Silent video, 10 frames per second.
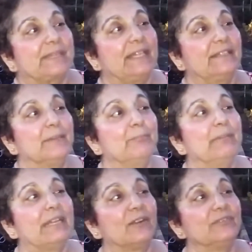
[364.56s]
in the
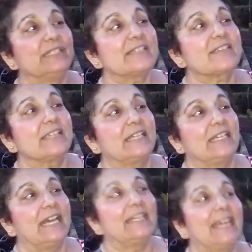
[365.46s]
middle of D.C.
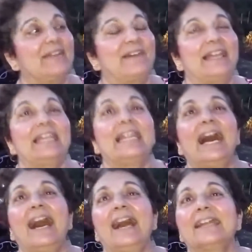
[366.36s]
and have a
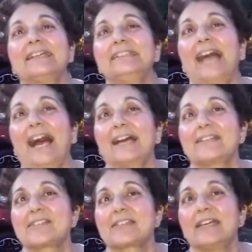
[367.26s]
lot of
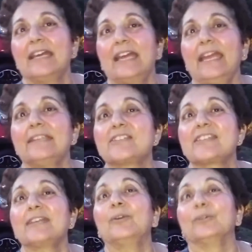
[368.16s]
ducks and
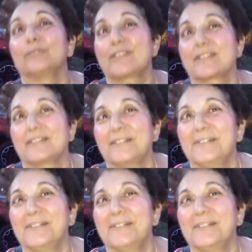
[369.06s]
seagulls.